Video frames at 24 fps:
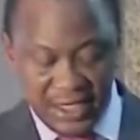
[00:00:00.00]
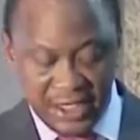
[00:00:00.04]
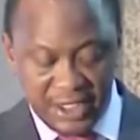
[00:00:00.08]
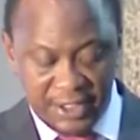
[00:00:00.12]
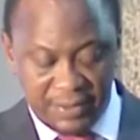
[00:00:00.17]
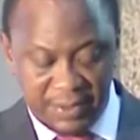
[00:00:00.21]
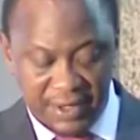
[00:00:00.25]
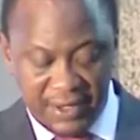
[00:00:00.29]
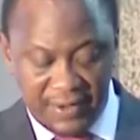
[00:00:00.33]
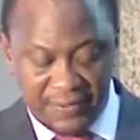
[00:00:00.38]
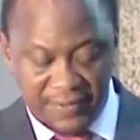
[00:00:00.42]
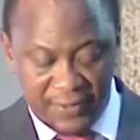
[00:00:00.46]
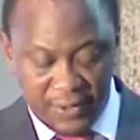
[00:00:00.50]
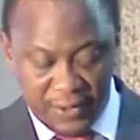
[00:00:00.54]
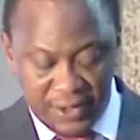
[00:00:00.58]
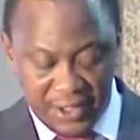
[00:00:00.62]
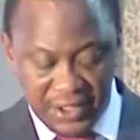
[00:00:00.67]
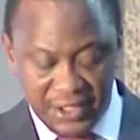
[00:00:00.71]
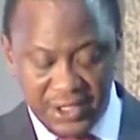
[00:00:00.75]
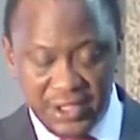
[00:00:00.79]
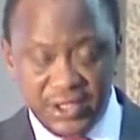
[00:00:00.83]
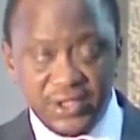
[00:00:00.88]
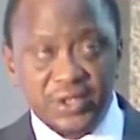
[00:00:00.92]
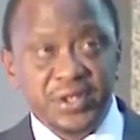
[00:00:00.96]
ESP
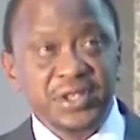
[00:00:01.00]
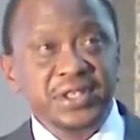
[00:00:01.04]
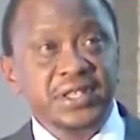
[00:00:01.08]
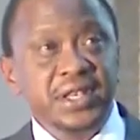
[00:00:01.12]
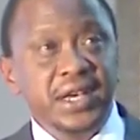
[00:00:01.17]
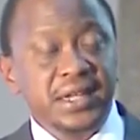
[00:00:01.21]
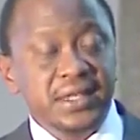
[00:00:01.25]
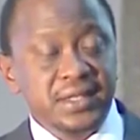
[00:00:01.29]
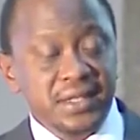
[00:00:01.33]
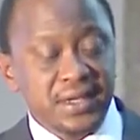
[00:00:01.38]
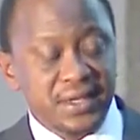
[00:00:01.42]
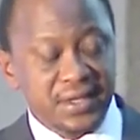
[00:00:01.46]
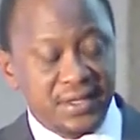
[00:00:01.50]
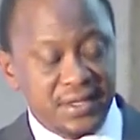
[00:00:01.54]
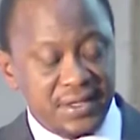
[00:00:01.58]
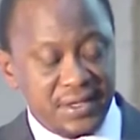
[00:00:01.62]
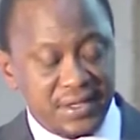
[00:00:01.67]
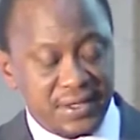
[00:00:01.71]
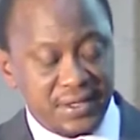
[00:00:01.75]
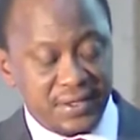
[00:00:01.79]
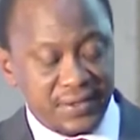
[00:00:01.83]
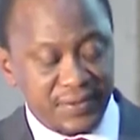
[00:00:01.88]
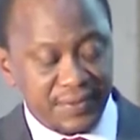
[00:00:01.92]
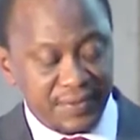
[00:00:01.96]
focuses on
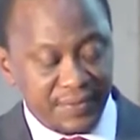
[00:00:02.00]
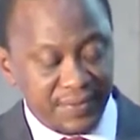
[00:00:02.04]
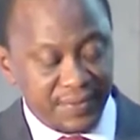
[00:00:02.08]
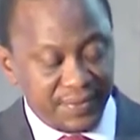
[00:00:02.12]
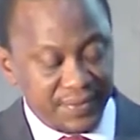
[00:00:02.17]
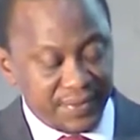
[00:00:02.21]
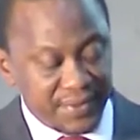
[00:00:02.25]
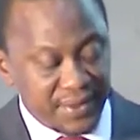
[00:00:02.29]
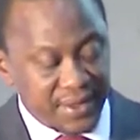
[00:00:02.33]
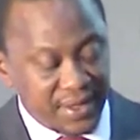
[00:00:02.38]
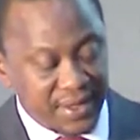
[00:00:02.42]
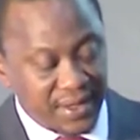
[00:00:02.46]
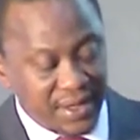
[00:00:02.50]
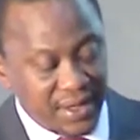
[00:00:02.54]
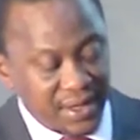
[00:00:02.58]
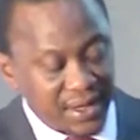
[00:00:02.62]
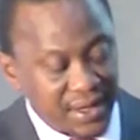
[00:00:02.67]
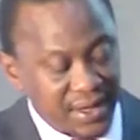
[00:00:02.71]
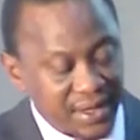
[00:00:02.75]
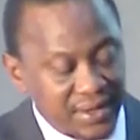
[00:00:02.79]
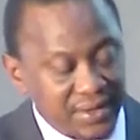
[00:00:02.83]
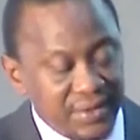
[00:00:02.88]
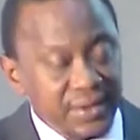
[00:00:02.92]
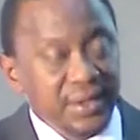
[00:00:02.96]
sectors
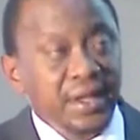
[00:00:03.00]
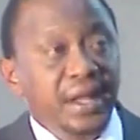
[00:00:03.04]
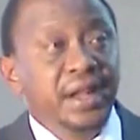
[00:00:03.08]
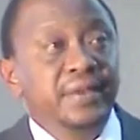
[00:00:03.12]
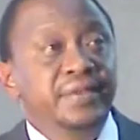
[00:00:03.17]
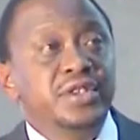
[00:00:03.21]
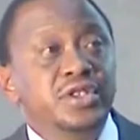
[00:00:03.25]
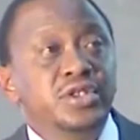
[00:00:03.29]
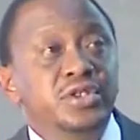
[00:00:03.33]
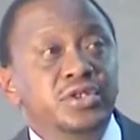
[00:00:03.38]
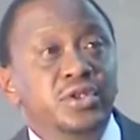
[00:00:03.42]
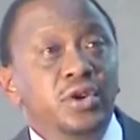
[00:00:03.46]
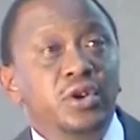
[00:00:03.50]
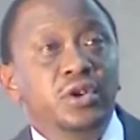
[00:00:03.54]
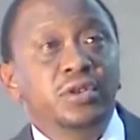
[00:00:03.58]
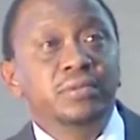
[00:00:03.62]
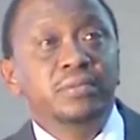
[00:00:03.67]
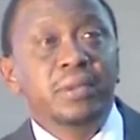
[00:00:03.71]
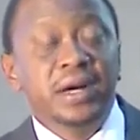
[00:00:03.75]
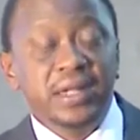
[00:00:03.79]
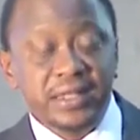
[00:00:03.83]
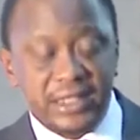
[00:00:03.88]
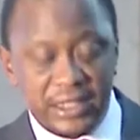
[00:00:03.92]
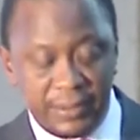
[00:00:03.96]
that have a strong
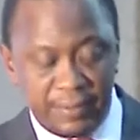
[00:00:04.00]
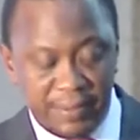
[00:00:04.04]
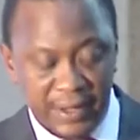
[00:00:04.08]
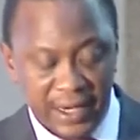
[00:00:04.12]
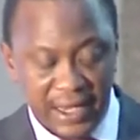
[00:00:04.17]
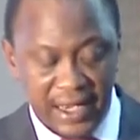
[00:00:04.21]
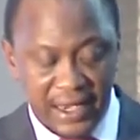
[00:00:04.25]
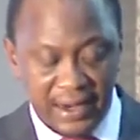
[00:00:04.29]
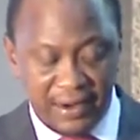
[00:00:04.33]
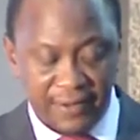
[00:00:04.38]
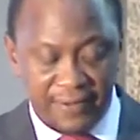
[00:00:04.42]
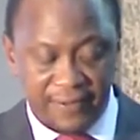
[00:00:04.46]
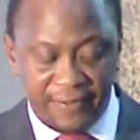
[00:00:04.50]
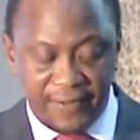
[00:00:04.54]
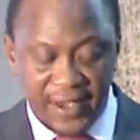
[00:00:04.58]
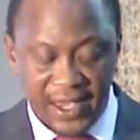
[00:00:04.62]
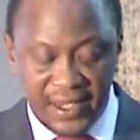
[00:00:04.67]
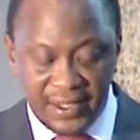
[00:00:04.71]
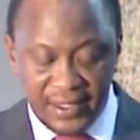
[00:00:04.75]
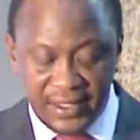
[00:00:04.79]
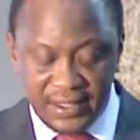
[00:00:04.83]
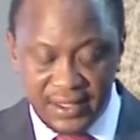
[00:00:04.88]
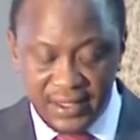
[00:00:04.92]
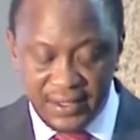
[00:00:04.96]
multiplier
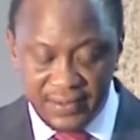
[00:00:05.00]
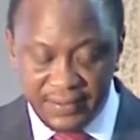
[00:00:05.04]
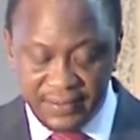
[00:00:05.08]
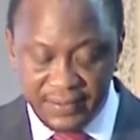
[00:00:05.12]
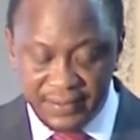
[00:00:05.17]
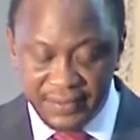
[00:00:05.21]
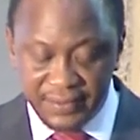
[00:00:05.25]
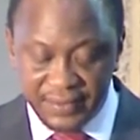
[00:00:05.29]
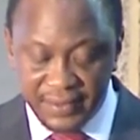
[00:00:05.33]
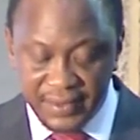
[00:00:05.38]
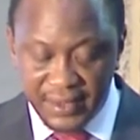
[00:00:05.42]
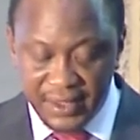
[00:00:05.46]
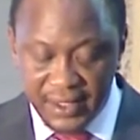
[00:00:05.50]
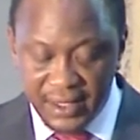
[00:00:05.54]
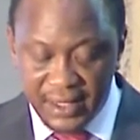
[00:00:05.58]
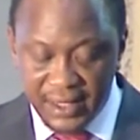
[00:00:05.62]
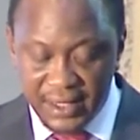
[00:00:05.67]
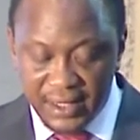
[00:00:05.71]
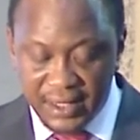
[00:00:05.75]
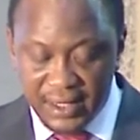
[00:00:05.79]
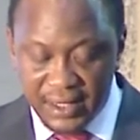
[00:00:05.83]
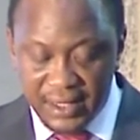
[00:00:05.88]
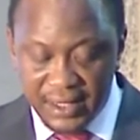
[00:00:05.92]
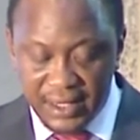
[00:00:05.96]
effect
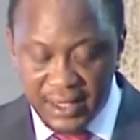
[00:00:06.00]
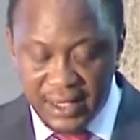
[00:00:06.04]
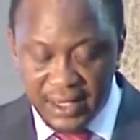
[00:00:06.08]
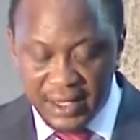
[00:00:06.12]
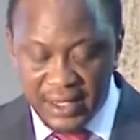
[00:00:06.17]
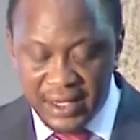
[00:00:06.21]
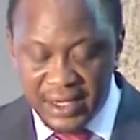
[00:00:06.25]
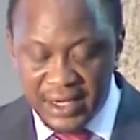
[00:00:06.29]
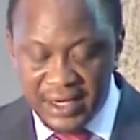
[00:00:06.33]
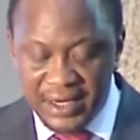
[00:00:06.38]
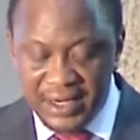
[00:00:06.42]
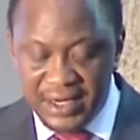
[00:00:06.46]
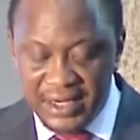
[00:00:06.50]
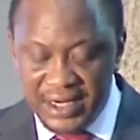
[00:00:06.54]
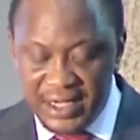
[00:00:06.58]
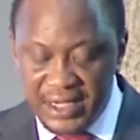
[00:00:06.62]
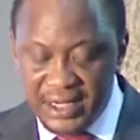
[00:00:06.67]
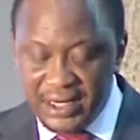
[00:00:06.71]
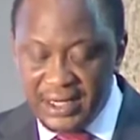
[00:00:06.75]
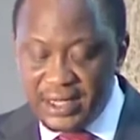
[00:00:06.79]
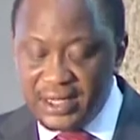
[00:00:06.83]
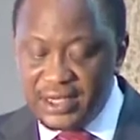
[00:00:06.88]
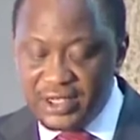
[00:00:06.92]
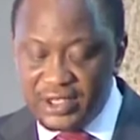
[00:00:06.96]

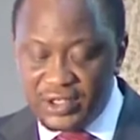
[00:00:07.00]
needed